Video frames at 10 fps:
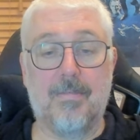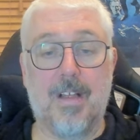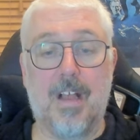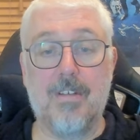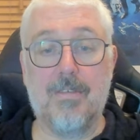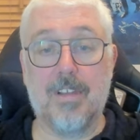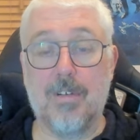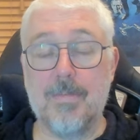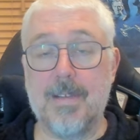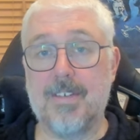over a
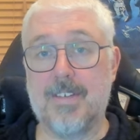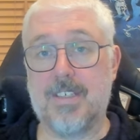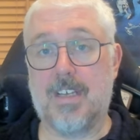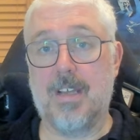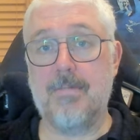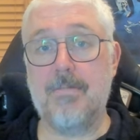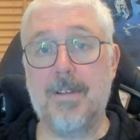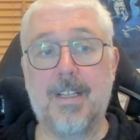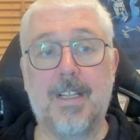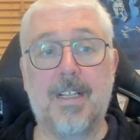long period of time,
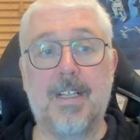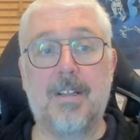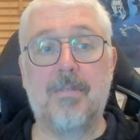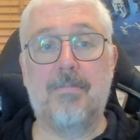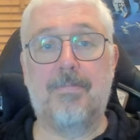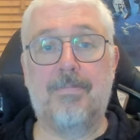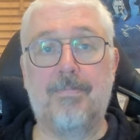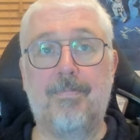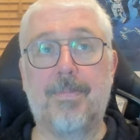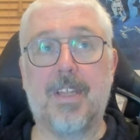
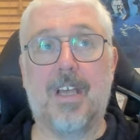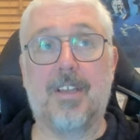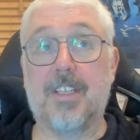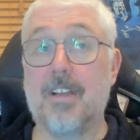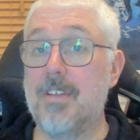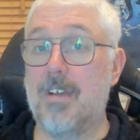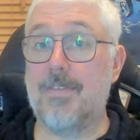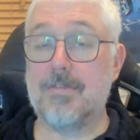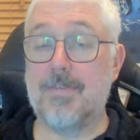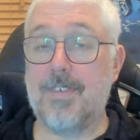and I don't know if
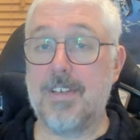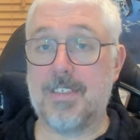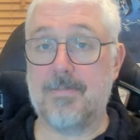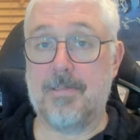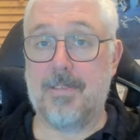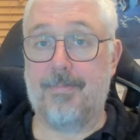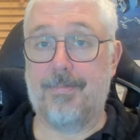it's reversible.